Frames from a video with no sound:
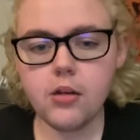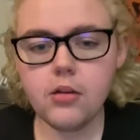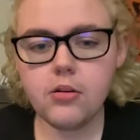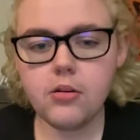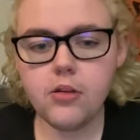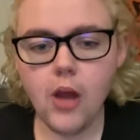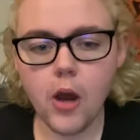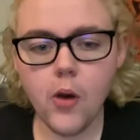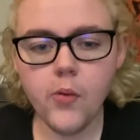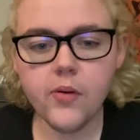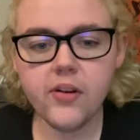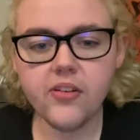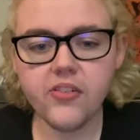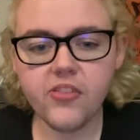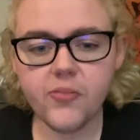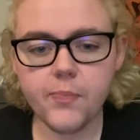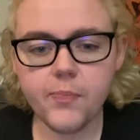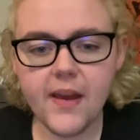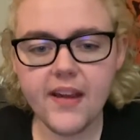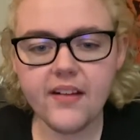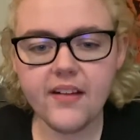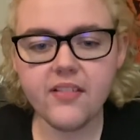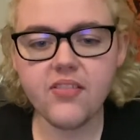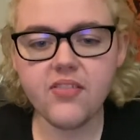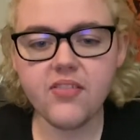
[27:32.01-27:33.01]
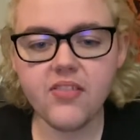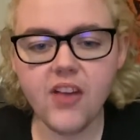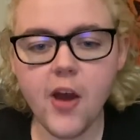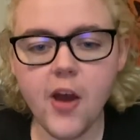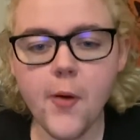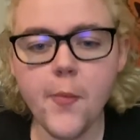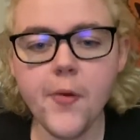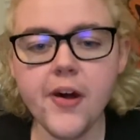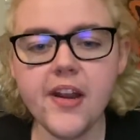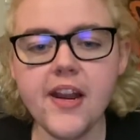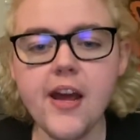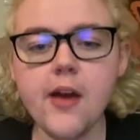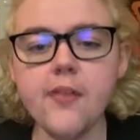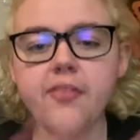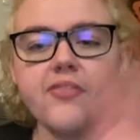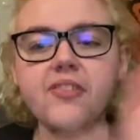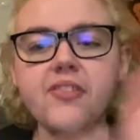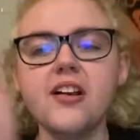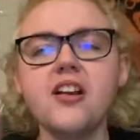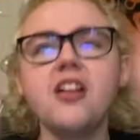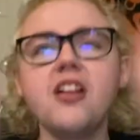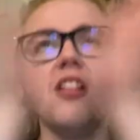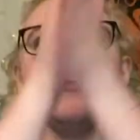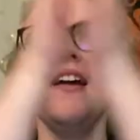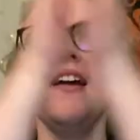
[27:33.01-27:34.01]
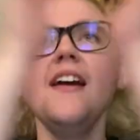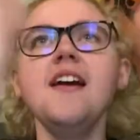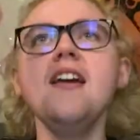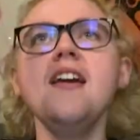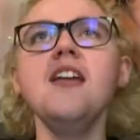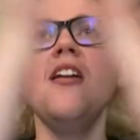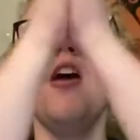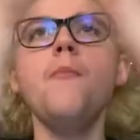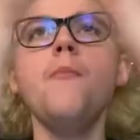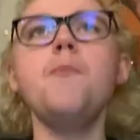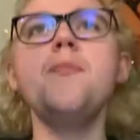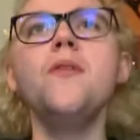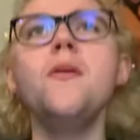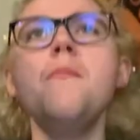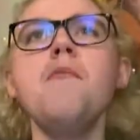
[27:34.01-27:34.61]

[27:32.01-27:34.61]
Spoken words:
Don't expect someone else to clean up your